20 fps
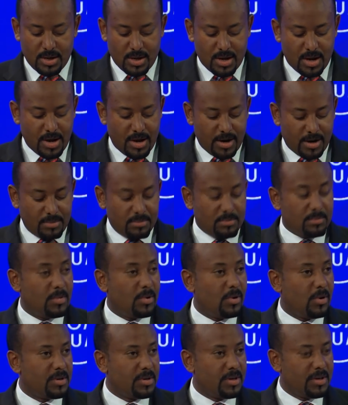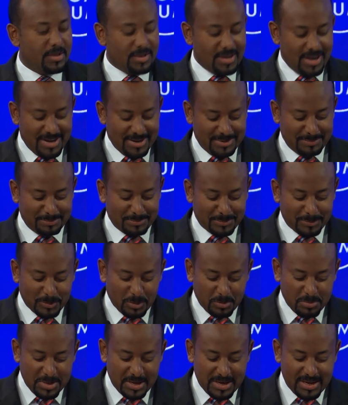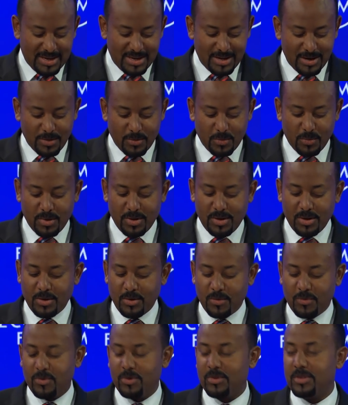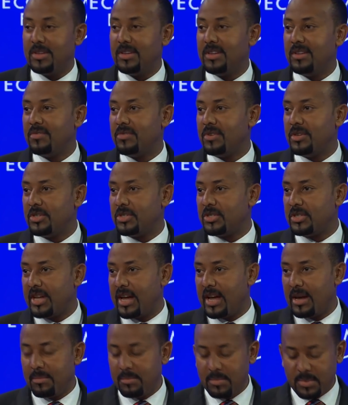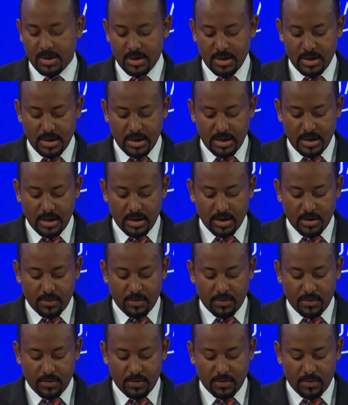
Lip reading: I am honored to be with you for the first time in